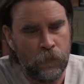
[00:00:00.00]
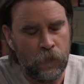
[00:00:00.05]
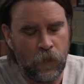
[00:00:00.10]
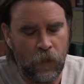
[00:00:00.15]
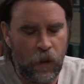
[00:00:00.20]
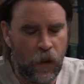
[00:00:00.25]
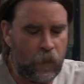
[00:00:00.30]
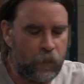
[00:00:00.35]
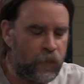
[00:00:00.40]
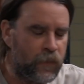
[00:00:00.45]

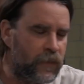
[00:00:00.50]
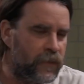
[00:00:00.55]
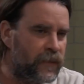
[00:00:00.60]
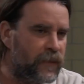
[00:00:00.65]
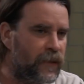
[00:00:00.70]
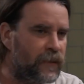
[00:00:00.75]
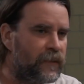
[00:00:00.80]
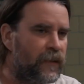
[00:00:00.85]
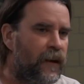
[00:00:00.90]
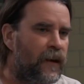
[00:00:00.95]
Oh, I
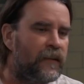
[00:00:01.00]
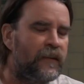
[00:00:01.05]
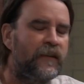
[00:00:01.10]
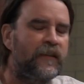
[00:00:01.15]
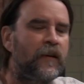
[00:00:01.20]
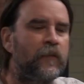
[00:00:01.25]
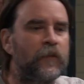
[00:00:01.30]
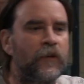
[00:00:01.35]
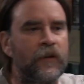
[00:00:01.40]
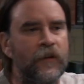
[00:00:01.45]
appreciate that. I
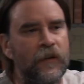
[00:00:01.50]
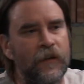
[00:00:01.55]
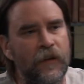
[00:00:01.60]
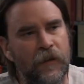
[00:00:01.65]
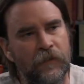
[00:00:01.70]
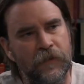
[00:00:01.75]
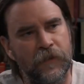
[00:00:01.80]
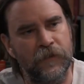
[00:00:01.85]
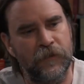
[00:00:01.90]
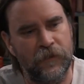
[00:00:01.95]
think I'm good. I
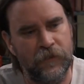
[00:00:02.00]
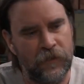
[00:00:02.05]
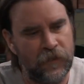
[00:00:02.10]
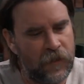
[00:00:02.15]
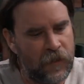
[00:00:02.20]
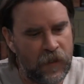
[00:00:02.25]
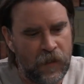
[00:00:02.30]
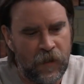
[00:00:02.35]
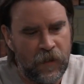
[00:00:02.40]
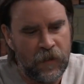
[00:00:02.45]
have just
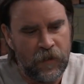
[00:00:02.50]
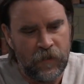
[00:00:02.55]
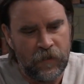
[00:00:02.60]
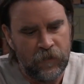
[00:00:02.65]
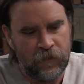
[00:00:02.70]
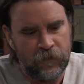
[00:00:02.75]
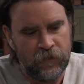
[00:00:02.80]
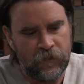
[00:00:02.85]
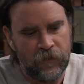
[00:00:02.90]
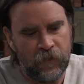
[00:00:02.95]

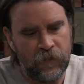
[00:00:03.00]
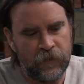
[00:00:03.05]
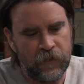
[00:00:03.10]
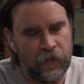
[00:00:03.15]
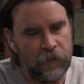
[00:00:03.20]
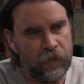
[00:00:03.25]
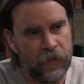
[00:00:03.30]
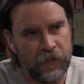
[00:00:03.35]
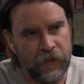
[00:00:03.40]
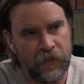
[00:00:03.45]
only
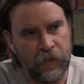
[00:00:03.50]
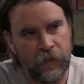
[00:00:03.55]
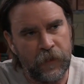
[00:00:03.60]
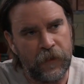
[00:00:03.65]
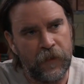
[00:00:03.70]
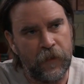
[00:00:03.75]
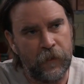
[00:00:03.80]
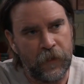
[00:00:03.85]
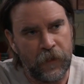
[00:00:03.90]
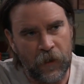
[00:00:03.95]
recently
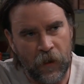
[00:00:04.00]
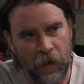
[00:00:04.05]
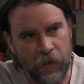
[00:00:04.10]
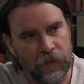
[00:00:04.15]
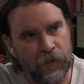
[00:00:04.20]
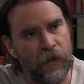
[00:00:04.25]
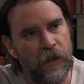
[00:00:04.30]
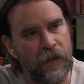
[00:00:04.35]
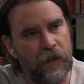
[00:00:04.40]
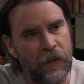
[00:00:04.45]
become
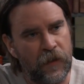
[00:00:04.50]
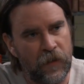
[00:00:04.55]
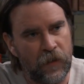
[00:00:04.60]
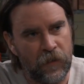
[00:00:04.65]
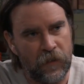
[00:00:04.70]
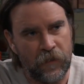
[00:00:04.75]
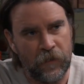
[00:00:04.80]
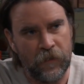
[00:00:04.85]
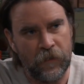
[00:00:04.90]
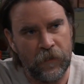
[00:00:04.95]
incarcerated here.